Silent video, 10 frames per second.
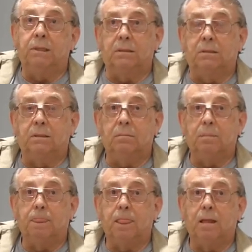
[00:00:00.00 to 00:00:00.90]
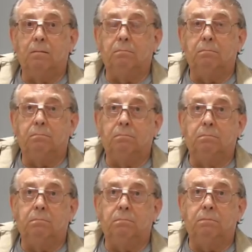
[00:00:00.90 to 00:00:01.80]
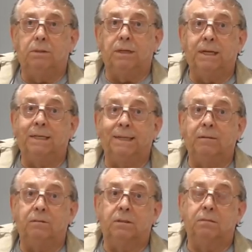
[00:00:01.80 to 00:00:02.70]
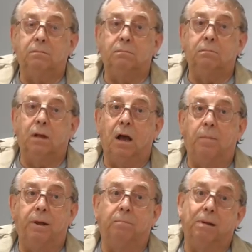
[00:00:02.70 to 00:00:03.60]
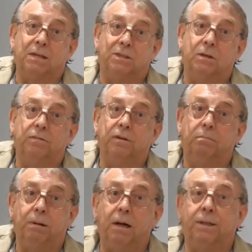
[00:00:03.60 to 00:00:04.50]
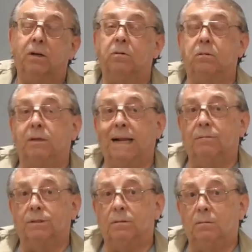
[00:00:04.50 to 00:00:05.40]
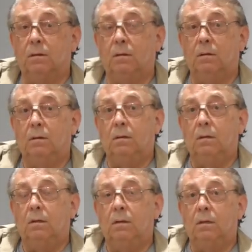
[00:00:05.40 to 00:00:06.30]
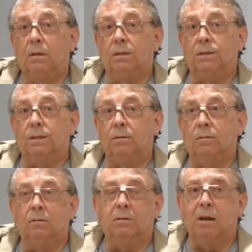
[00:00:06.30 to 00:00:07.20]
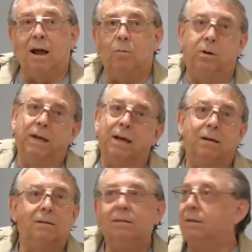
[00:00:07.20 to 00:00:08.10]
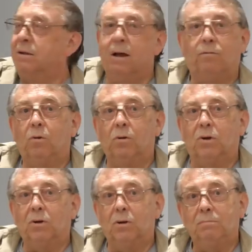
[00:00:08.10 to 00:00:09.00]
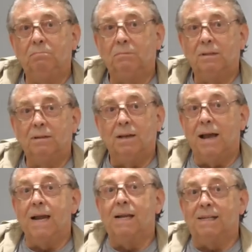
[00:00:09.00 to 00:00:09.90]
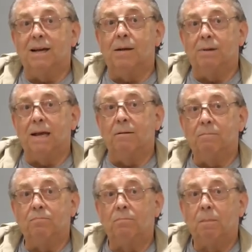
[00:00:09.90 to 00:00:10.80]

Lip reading: but the details are being passed over by the local council, so I will get a phone call any time now